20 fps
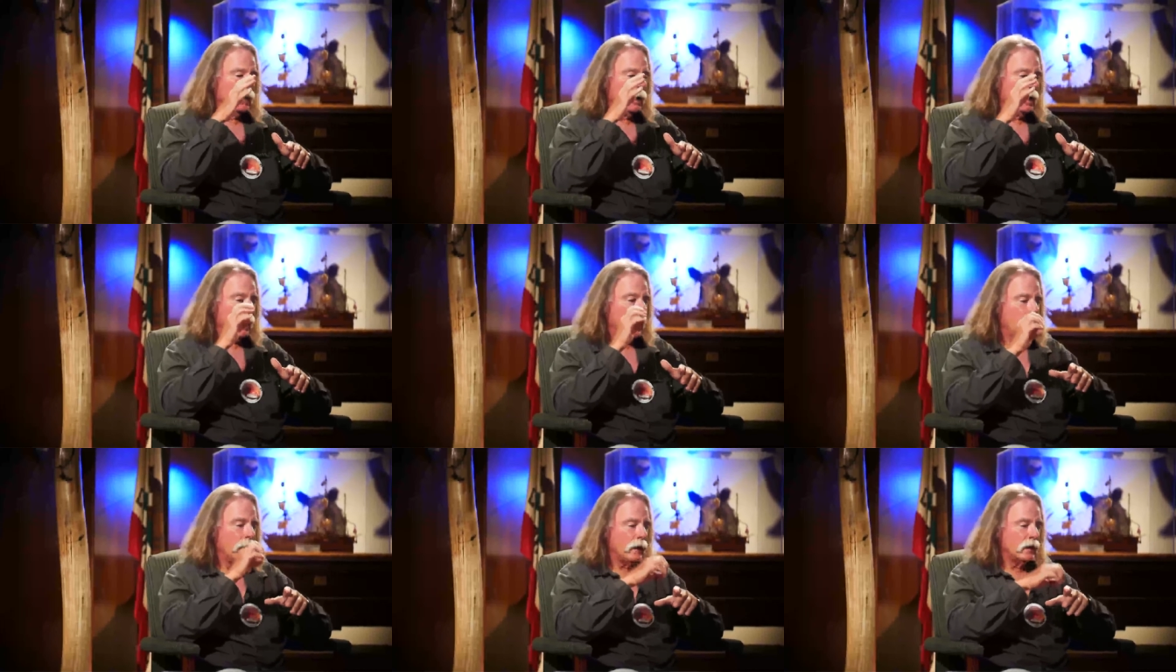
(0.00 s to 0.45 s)

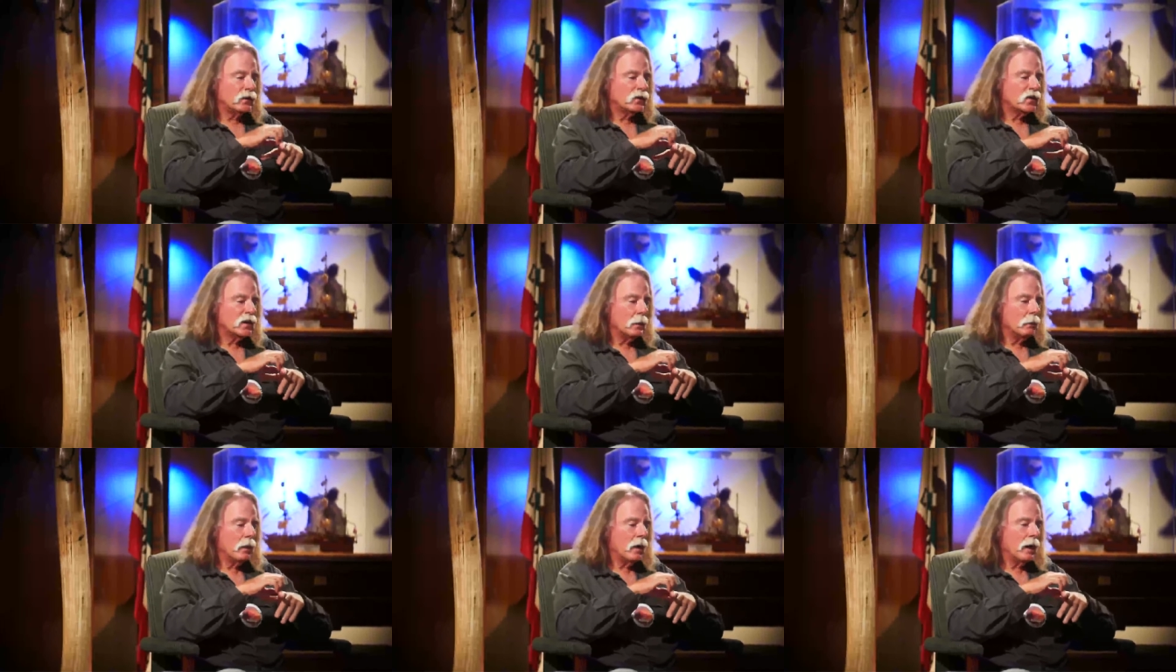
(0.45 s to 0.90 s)
I
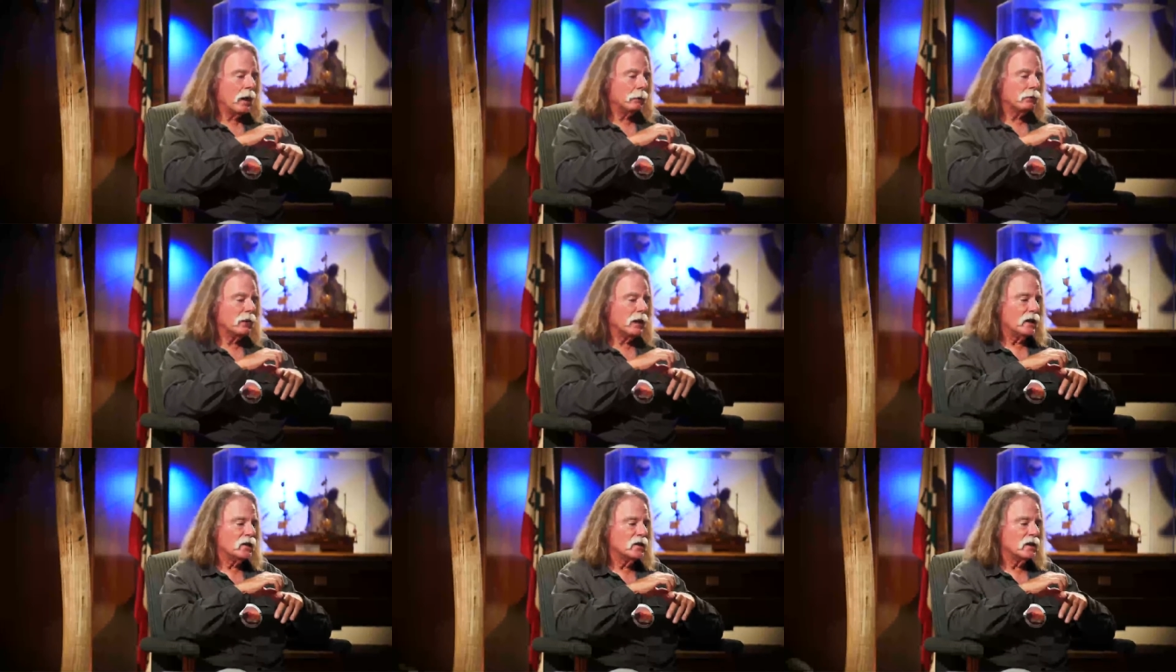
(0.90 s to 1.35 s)
sent my
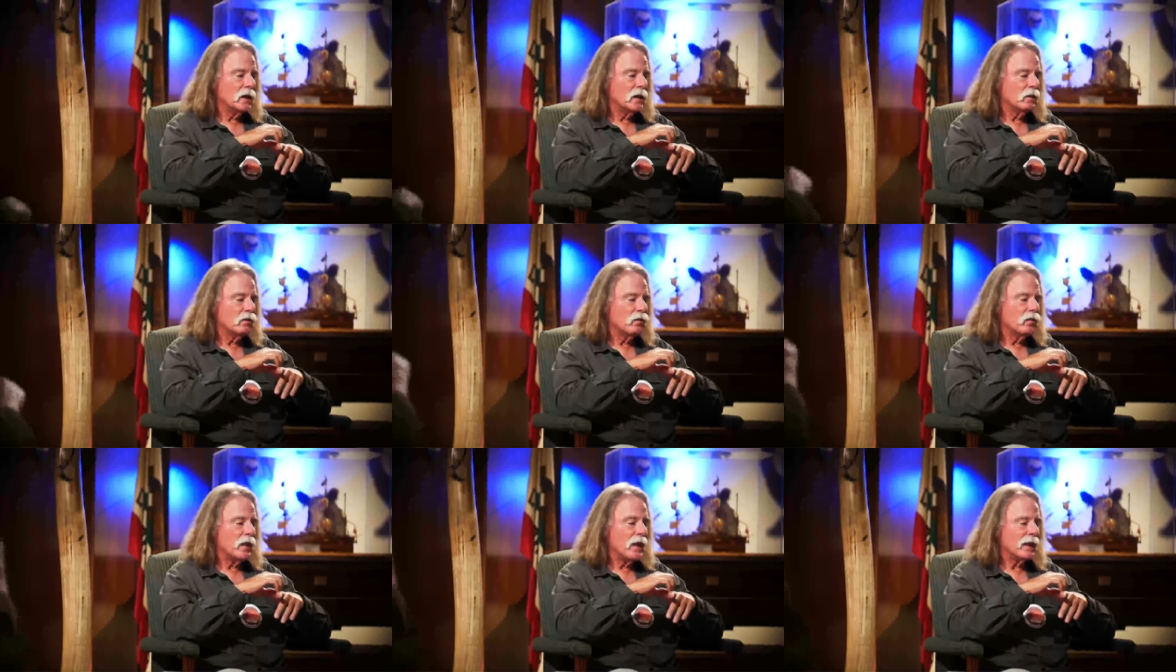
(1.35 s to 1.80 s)
application in
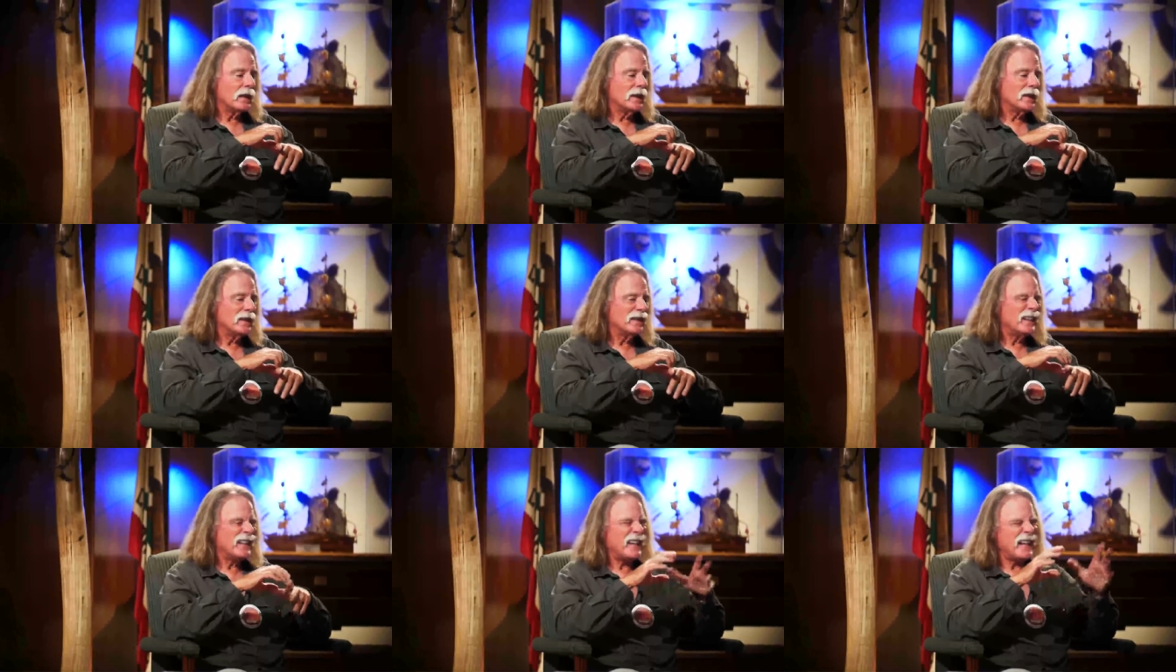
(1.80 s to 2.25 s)

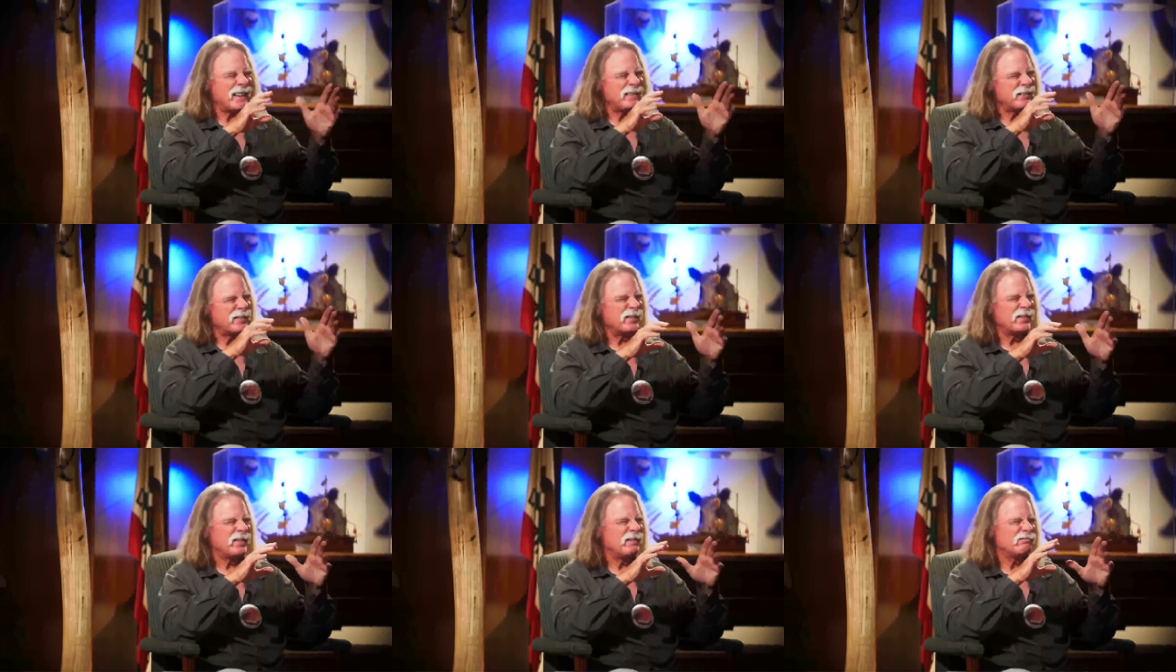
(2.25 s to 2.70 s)
thinking, ah,
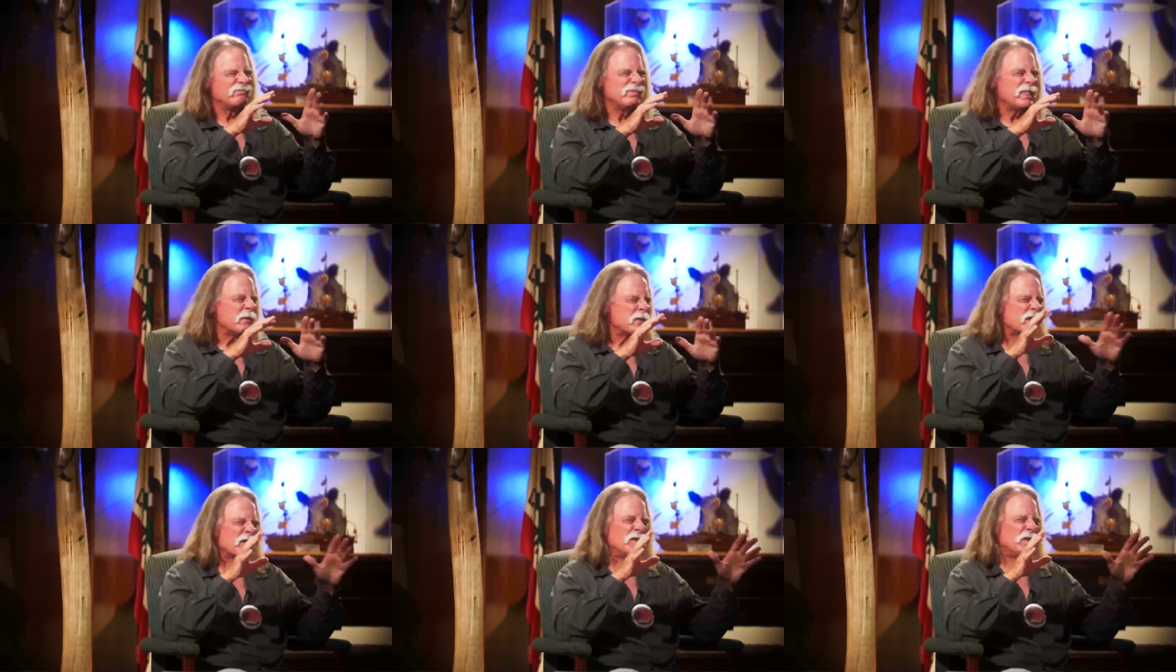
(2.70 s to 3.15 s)

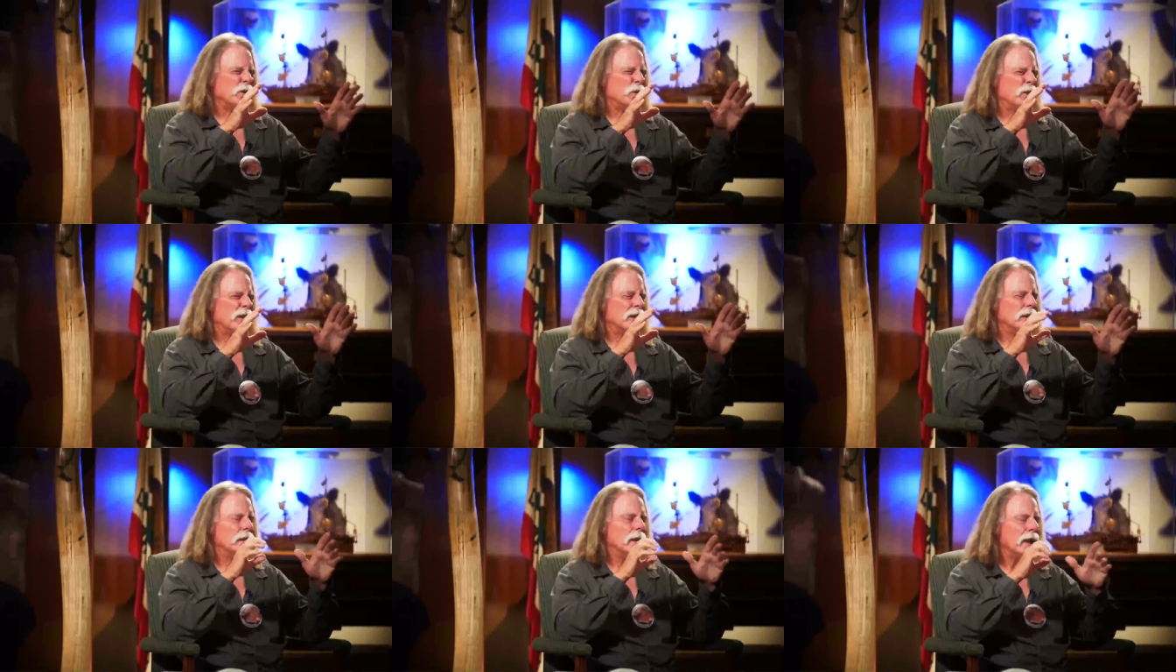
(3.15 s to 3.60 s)
I'm just
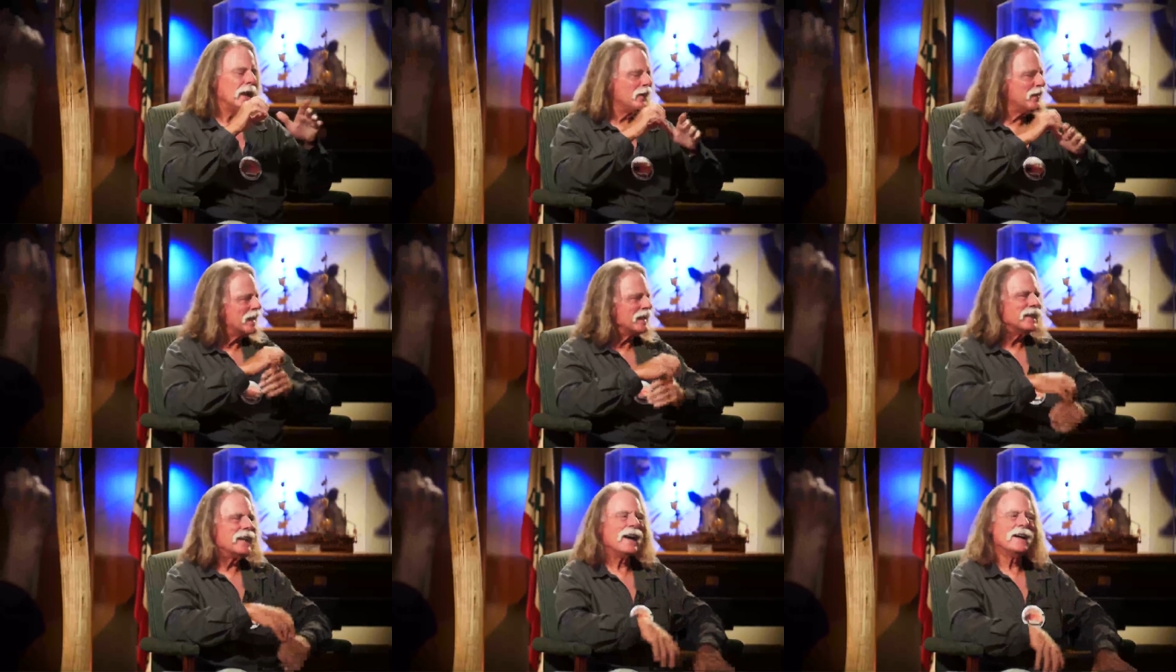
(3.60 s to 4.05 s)
doing it. And
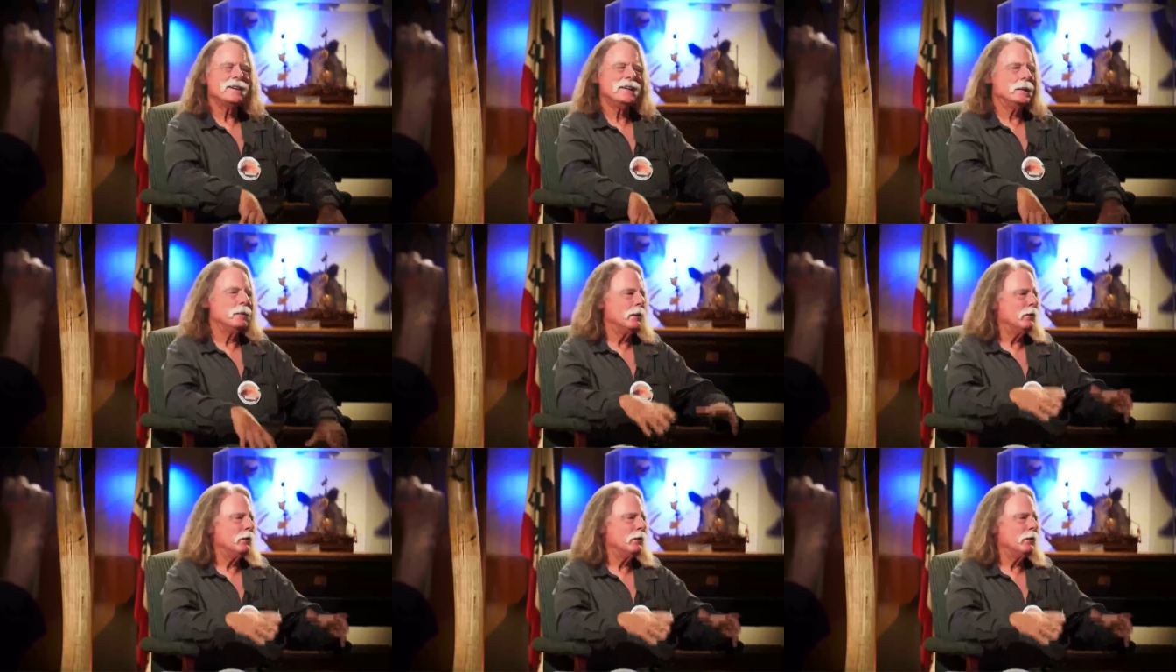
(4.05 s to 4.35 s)
then, goddamn, it